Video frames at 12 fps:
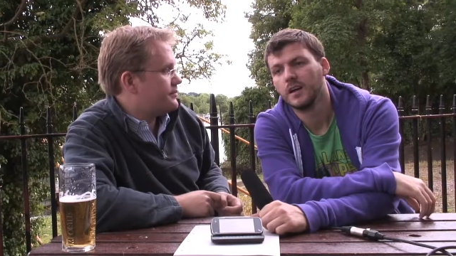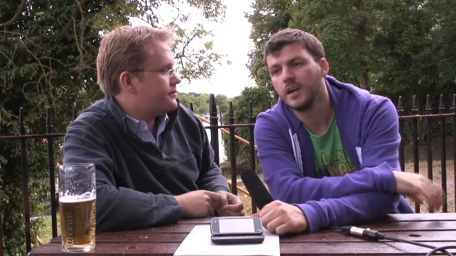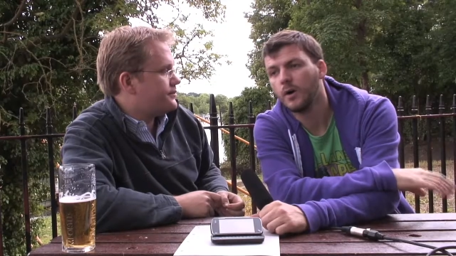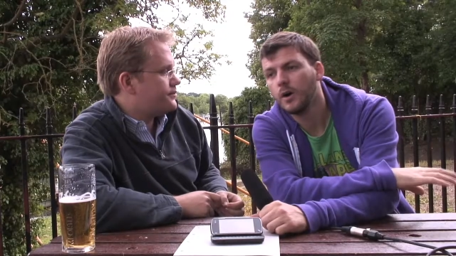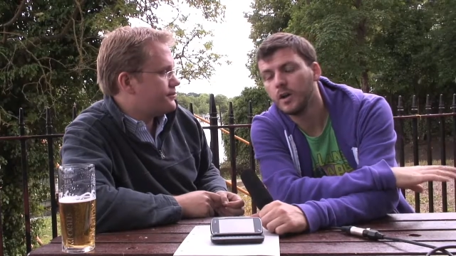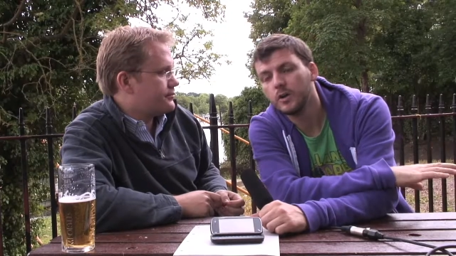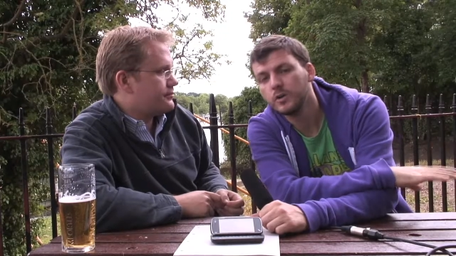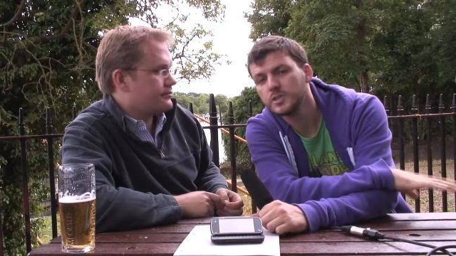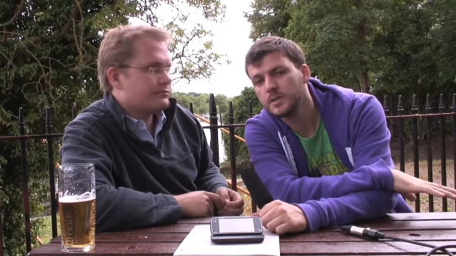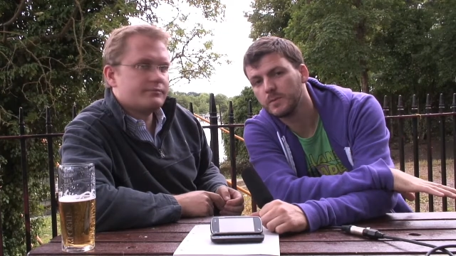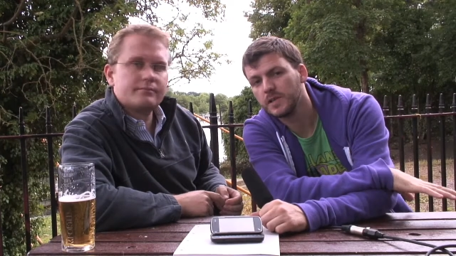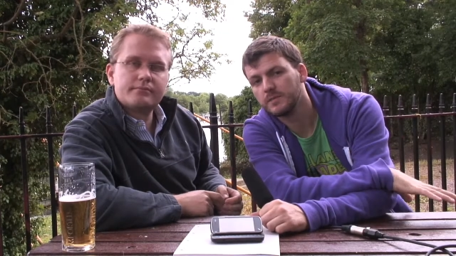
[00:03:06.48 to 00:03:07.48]
Speaker 1: Now I
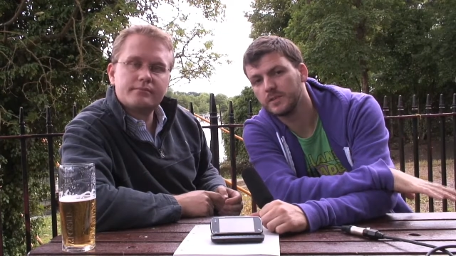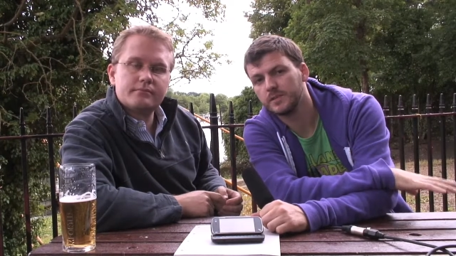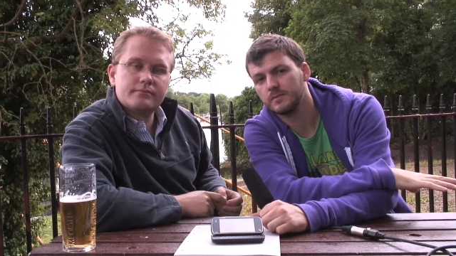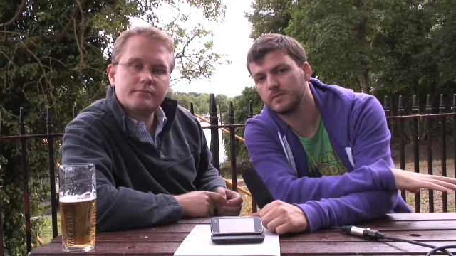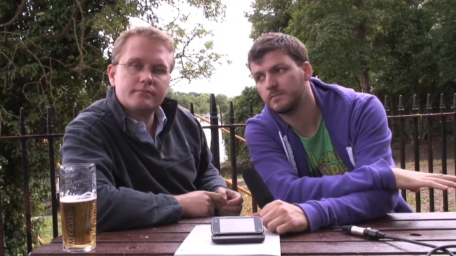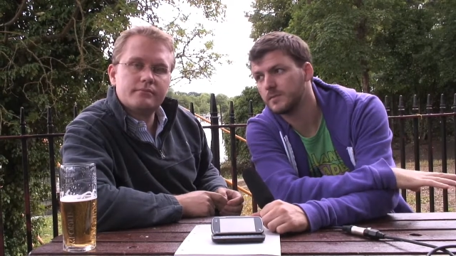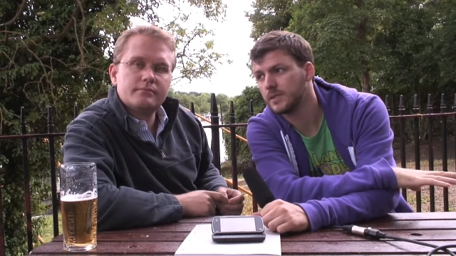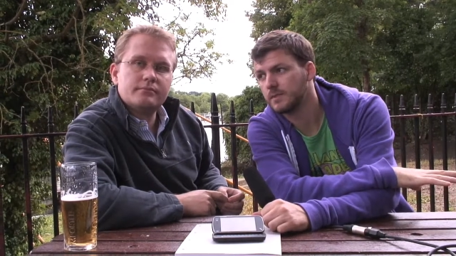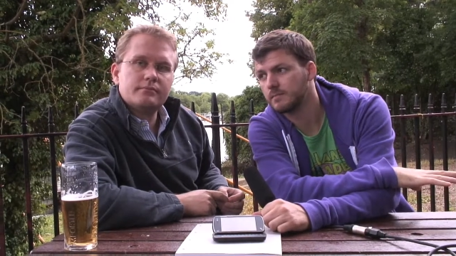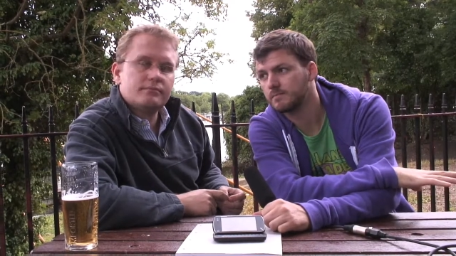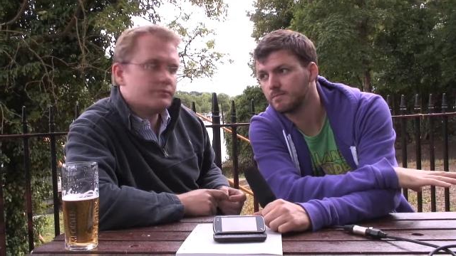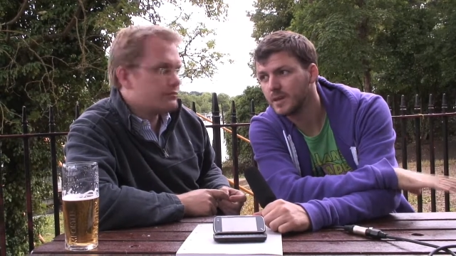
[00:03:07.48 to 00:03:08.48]
honestly believe that
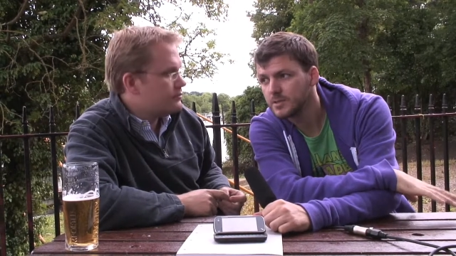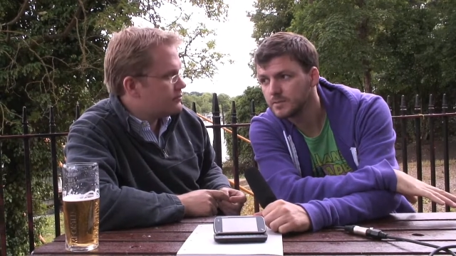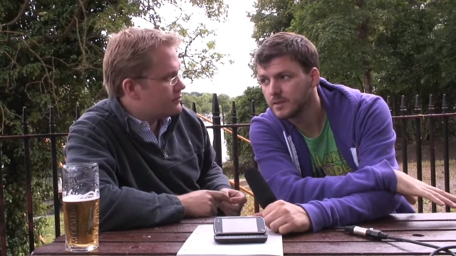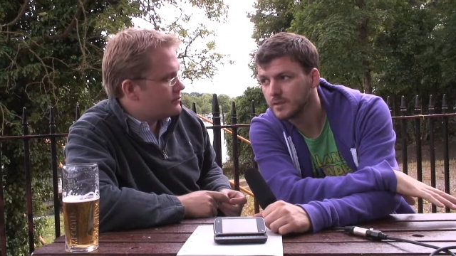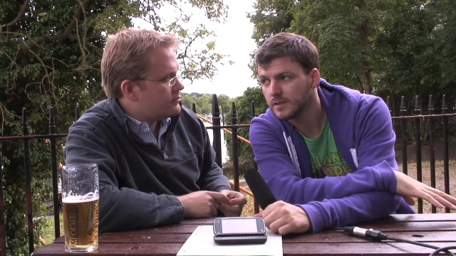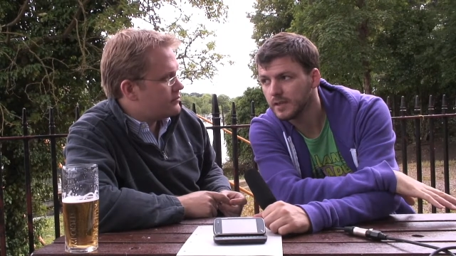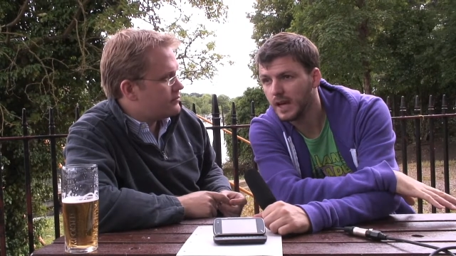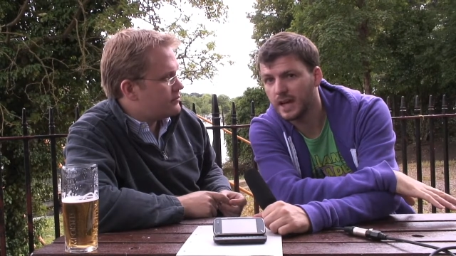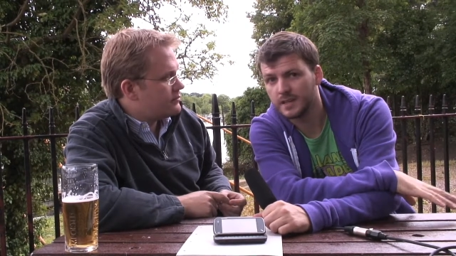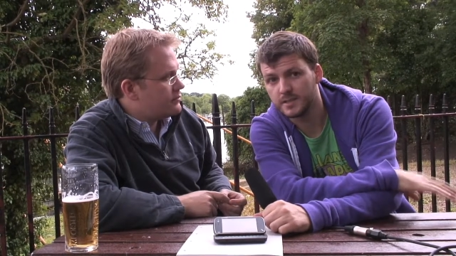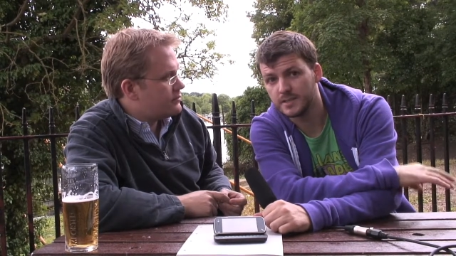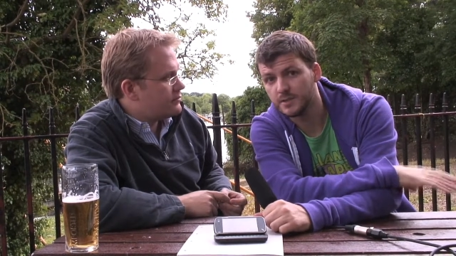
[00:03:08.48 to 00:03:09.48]
Ben Smith
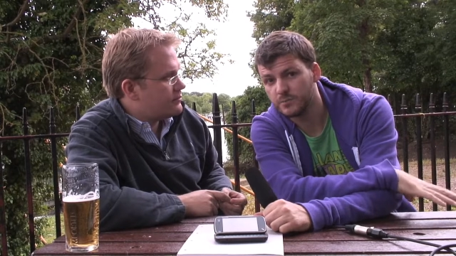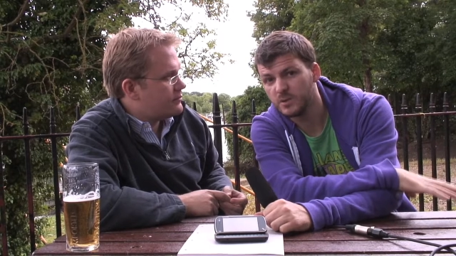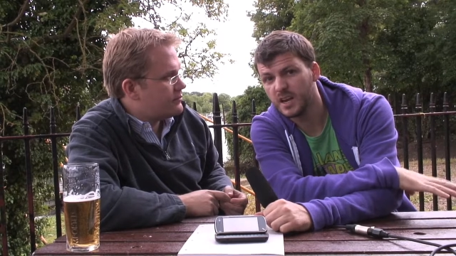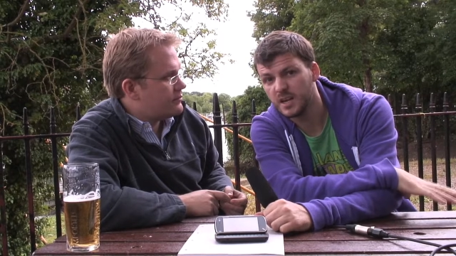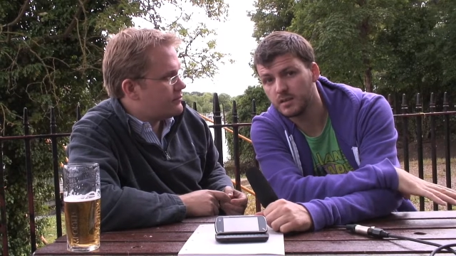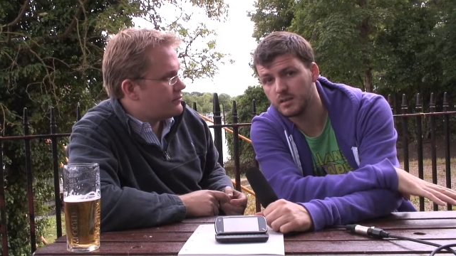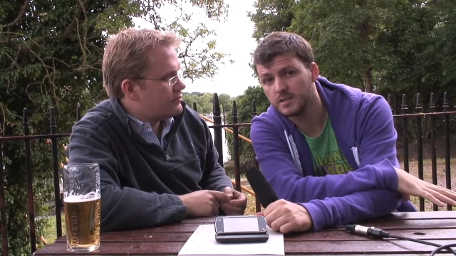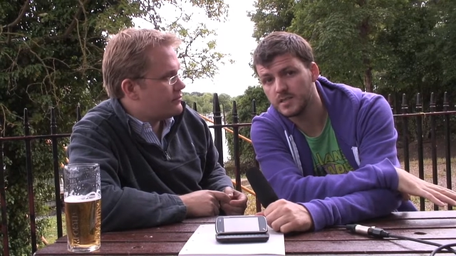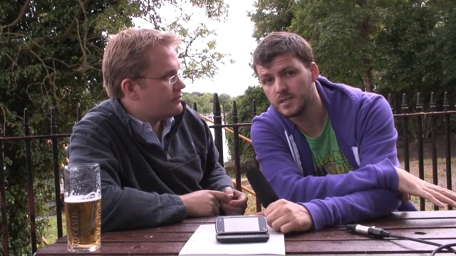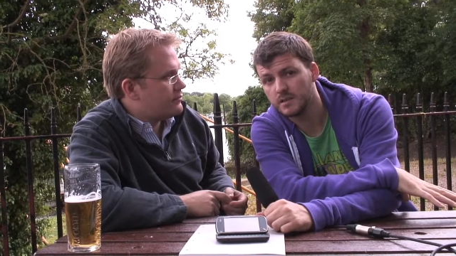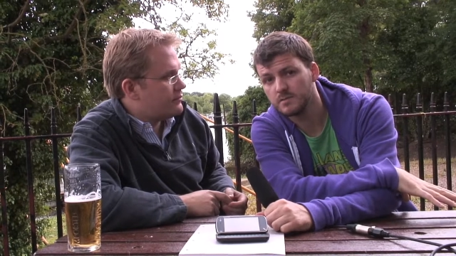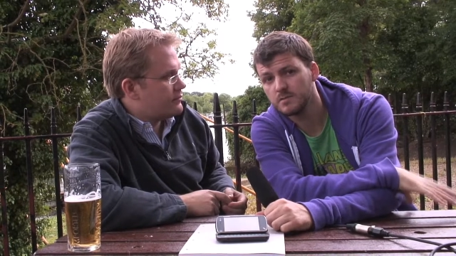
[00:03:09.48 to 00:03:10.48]
had a different
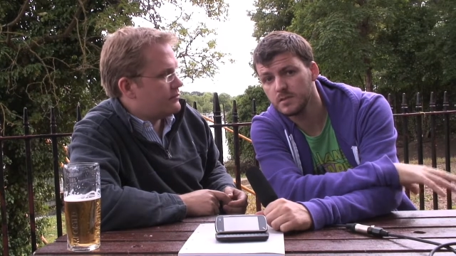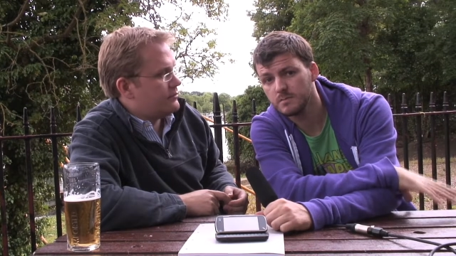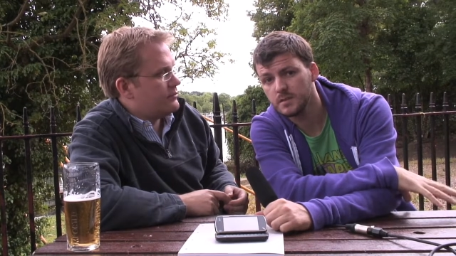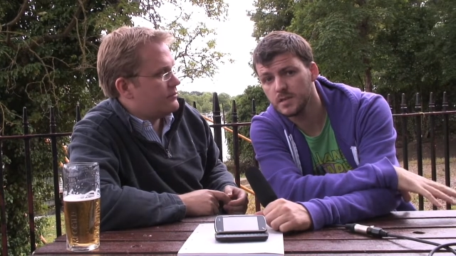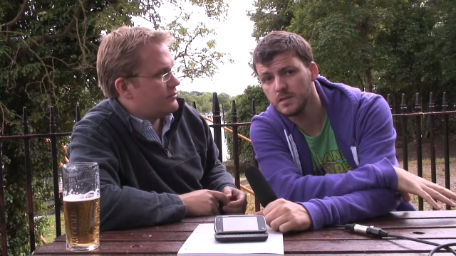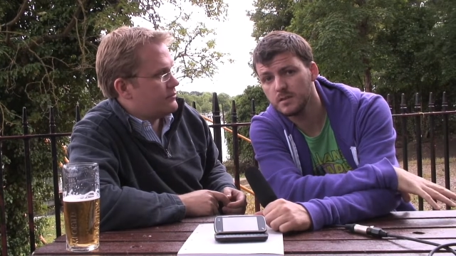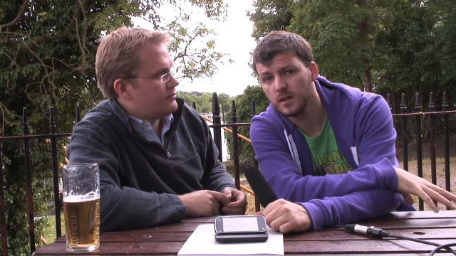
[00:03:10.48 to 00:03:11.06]
N97 to me.